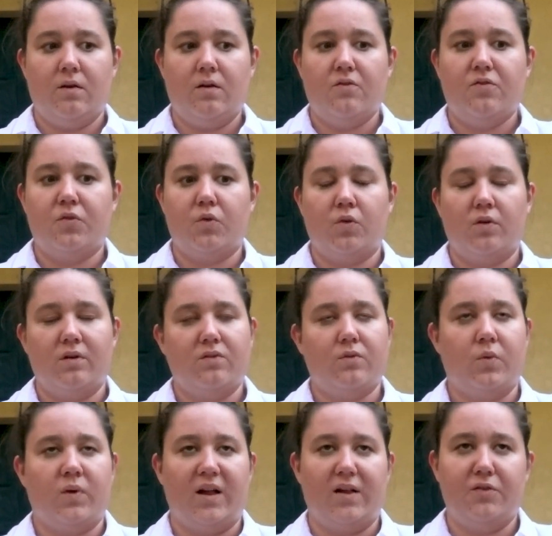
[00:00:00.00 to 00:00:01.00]
for
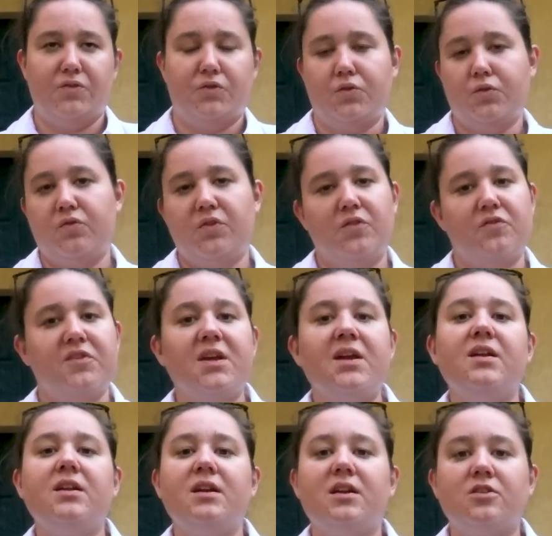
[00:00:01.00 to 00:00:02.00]
12 to
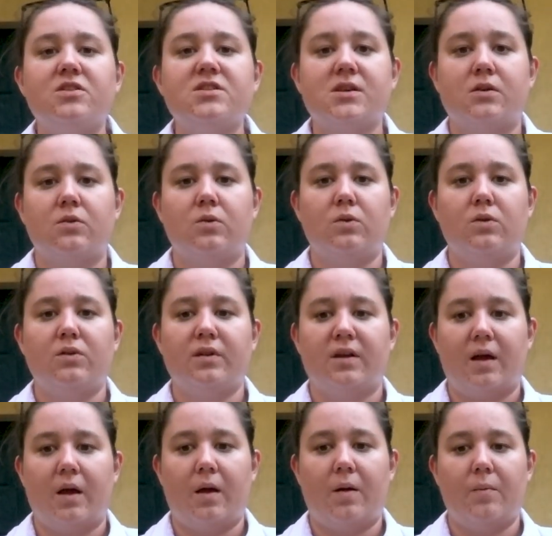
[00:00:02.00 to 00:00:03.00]
15 years old
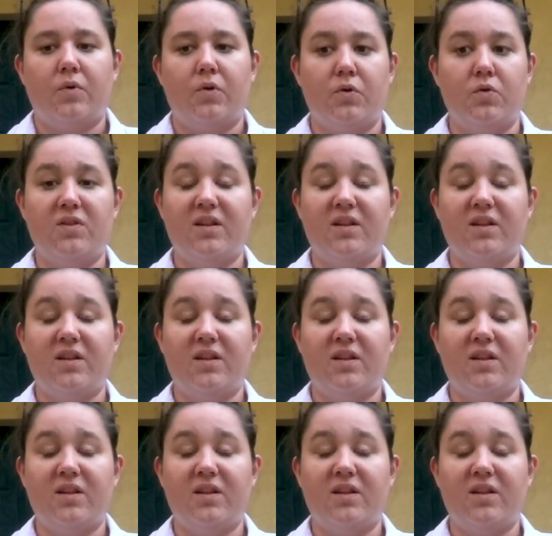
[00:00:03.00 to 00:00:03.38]
who